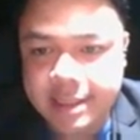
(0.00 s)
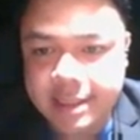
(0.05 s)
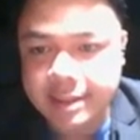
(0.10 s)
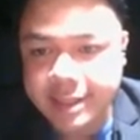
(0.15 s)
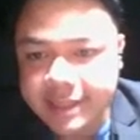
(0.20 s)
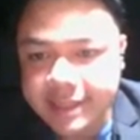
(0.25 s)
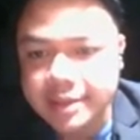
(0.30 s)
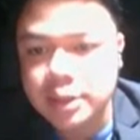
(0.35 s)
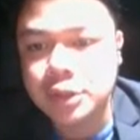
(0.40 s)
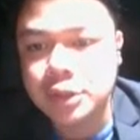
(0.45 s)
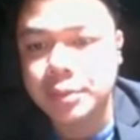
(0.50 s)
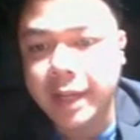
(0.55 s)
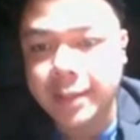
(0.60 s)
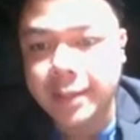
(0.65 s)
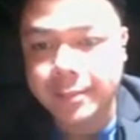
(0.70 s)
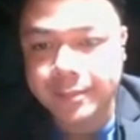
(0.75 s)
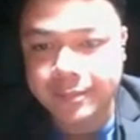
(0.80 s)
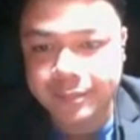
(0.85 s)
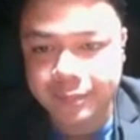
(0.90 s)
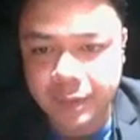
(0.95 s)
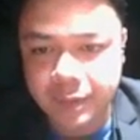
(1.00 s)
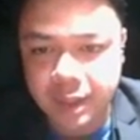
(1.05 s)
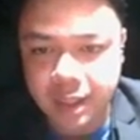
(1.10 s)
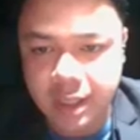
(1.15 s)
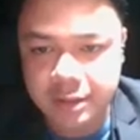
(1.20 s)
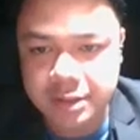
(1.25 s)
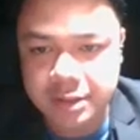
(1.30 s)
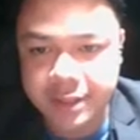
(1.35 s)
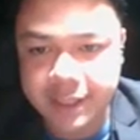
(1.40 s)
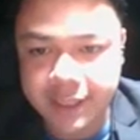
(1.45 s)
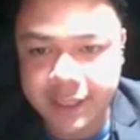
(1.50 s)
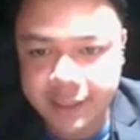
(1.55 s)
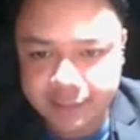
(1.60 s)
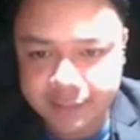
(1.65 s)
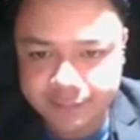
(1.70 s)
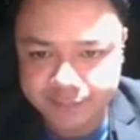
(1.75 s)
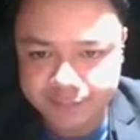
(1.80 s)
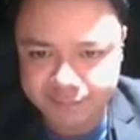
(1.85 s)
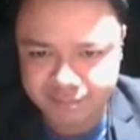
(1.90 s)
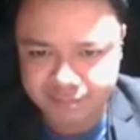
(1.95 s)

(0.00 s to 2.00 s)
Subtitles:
tends to make the training